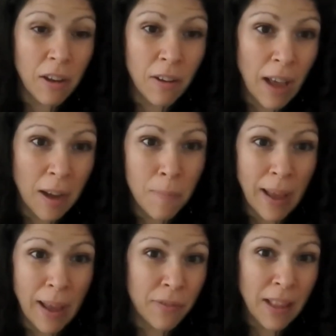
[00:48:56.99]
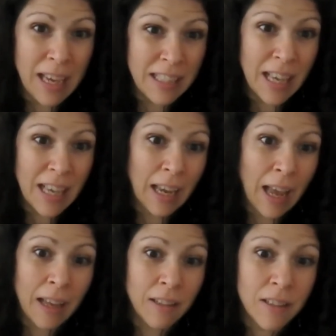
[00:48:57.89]
you know, can pay for their
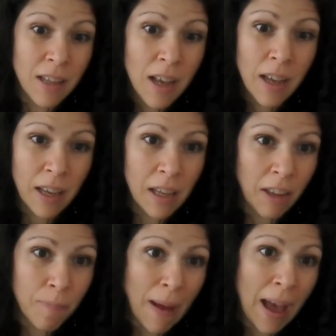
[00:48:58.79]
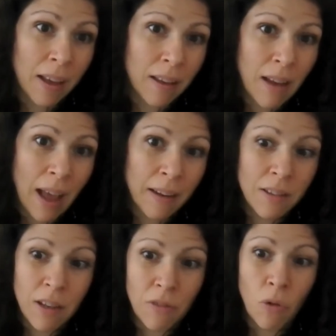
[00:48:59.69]
heating and can give back
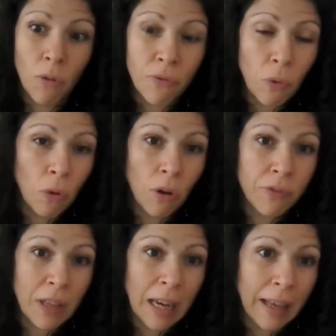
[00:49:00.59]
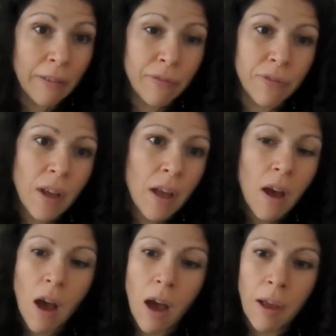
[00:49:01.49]
and not fall off the cliff.
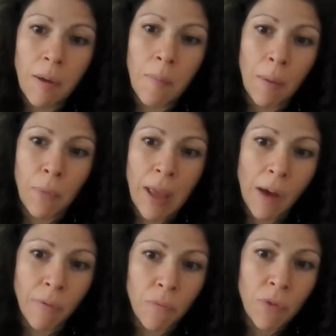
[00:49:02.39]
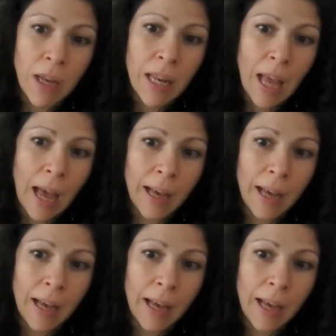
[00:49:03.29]
And we haven't really